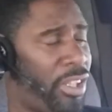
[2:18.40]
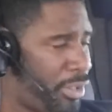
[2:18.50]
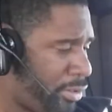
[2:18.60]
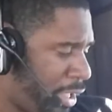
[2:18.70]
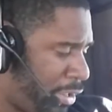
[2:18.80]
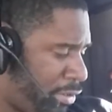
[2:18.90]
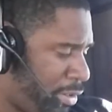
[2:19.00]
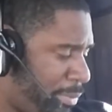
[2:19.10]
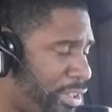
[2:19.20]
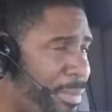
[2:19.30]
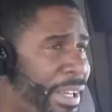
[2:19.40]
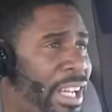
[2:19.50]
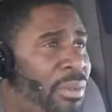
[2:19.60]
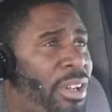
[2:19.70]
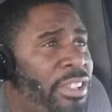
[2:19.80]
Although I know you may
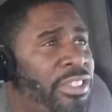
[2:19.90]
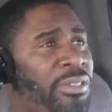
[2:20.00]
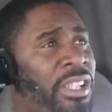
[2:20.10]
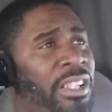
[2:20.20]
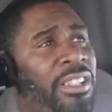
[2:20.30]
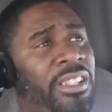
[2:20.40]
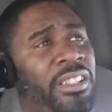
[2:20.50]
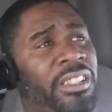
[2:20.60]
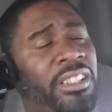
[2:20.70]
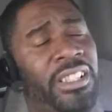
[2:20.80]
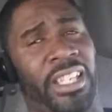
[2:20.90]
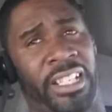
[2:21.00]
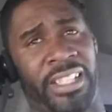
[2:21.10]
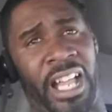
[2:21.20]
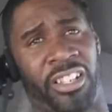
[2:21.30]
not want to
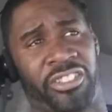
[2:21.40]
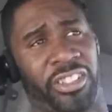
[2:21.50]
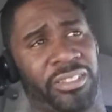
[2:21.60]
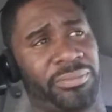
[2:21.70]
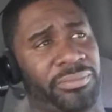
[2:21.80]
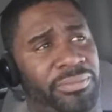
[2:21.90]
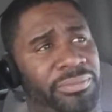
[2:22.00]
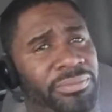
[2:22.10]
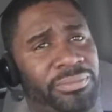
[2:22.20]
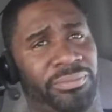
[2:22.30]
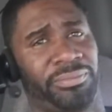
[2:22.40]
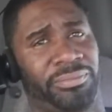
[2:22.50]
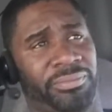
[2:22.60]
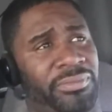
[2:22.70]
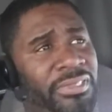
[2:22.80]
acknowledge it,
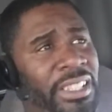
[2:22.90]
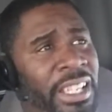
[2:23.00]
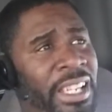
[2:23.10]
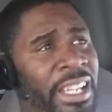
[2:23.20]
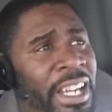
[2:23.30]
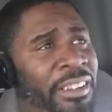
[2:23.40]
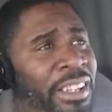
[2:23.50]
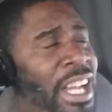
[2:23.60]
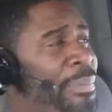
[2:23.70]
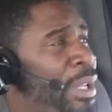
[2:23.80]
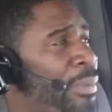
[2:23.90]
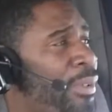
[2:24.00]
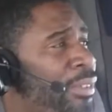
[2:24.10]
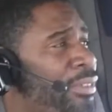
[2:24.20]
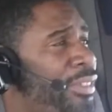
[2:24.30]
and I know a lot of
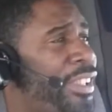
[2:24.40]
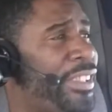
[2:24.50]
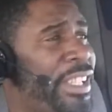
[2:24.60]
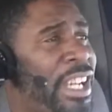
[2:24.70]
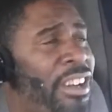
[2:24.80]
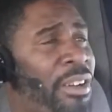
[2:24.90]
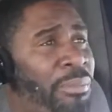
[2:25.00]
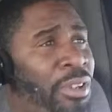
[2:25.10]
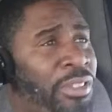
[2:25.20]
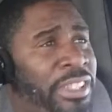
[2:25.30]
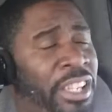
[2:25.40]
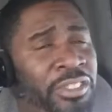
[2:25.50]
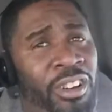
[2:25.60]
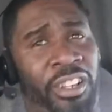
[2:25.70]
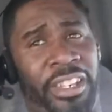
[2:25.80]
people sit there and
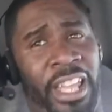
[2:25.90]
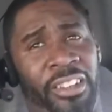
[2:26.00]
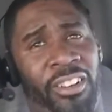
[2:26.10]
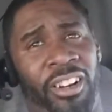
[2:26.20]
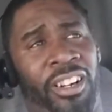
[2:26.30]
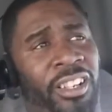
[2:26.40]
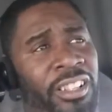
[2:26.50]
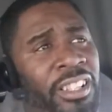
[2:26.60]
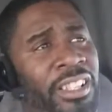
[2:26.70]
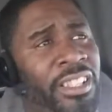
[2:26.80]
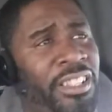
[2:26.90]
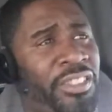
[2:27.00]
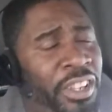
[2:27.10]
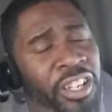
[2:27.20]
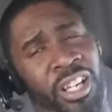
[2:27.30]
protest all day long,
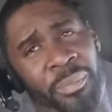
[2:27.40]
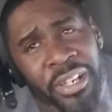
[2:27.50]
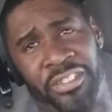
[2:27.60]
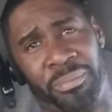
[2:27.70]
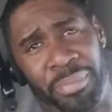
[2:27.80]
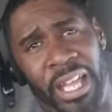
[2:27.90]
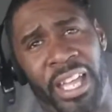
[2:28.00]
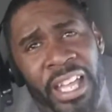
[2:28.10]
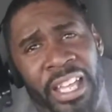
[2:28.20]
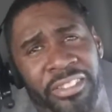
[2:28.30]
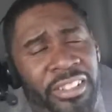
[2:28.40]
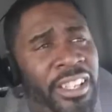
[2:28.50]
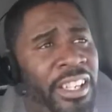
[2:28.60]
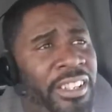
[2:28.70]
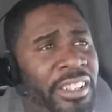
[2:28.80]
their company's the best,
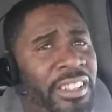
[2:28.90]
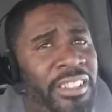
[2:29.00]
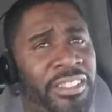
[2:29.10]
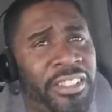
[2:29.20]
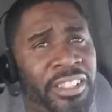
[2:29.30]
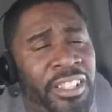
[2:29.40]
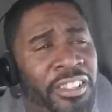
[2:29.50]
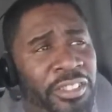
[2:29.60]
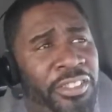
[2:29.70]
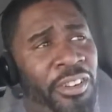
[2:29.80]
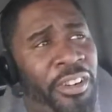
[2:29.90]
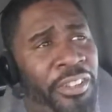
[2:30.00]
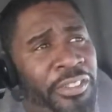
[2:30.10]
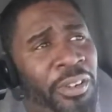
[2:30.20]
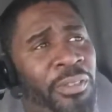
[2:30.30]
and so on
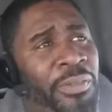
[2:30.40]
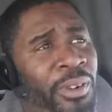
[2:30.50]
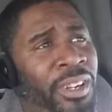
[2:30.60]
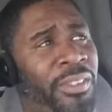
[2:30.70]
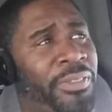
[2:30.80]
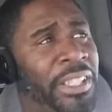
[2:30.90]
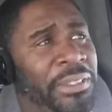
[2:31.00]
and so forth.